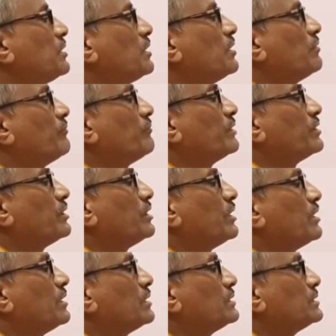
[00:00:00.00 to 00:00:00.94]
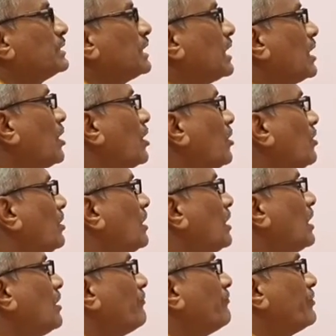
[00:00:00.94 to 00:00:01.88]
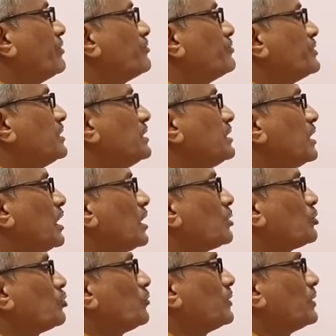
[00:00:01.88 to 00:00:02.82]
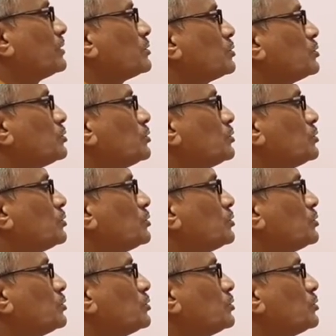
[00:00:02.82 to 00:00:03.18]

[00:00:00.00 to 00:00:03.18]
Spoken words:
Ganpati Nagar, Jalgaon, 15th October